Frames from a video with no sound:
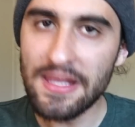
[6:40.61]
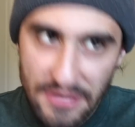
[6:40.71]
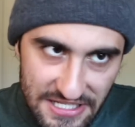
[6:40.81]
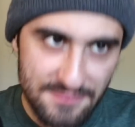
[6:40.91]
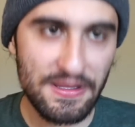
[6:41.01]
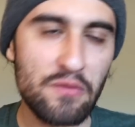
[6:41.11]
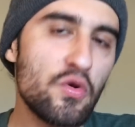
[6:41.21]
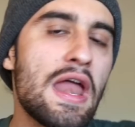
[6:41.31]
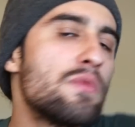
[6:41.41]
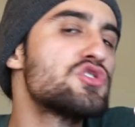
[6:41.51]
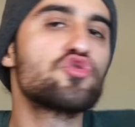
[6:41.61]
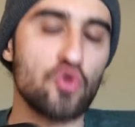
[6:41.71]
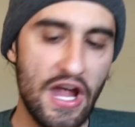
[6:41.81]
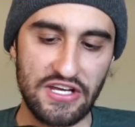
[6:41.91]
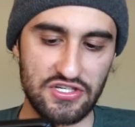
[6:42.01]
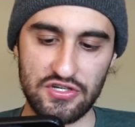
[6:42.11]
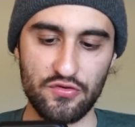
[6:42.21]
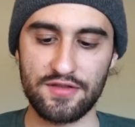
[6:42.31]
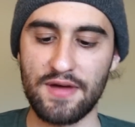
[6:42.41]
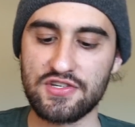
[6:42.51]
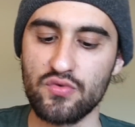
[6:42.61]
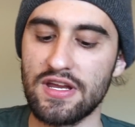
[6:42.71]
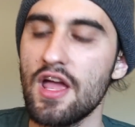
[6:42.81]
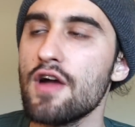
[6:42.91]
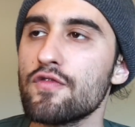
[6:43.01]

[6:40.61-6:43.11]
Let me explain what I was trying to do with my tweet.